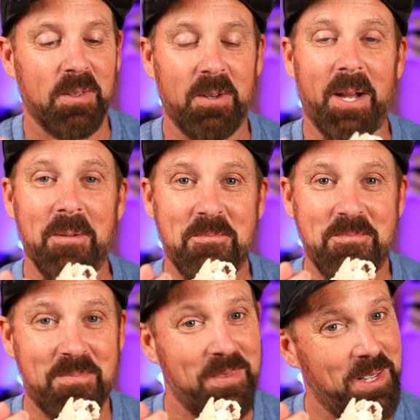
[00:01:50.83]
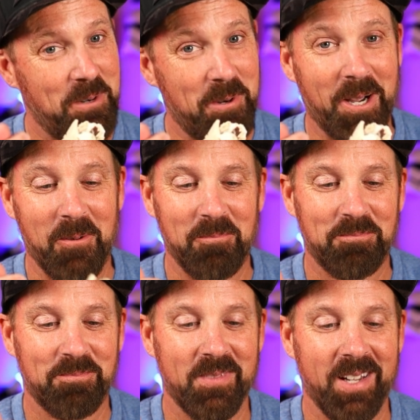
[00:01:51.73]
Okay, here we go.
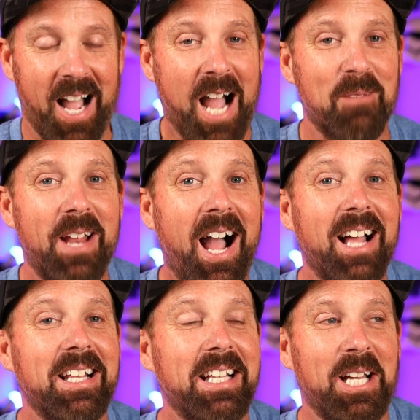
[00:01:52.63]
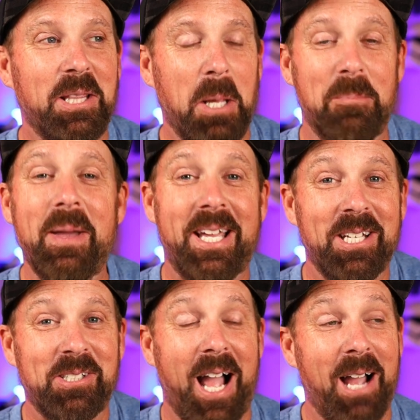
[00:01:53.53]
I'm not the biggest,